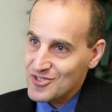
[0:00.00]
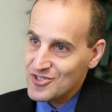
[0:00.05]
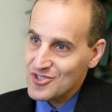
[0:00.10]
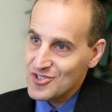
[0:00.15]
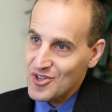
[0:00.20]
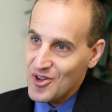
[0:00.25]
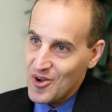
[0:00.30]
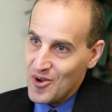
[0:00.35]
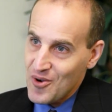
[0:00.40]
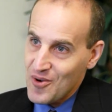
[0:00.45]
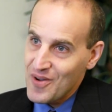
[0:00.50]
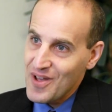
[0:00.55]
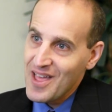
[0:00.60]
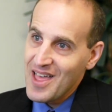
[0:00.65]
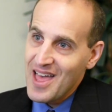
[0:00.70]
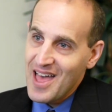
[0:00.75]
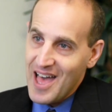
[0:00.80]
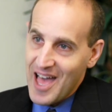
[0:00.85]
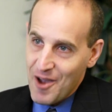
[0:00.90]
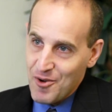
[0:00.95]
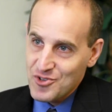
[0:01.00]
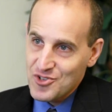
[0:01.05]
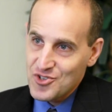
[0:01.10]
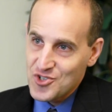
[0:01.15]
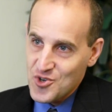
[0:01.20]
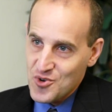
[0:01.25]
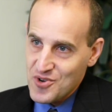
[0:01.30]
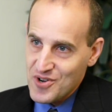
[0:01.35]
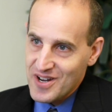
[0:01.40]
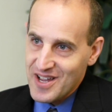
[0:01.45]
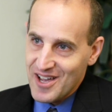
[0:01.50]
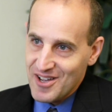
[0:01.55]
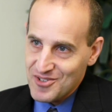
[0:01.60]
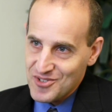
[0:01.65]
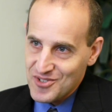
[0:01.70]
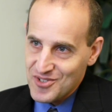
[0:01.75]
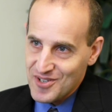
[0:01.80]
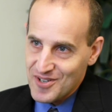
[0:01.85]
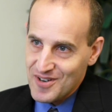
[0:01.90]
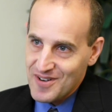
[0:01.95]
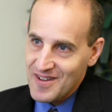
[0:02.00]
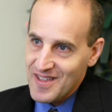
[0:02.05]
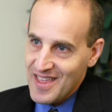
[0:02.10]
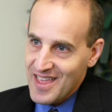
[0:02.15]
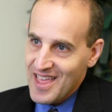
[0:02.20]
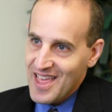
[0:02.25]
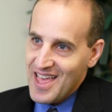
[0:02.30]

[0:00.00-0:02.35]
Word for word: So I was a junior counselor.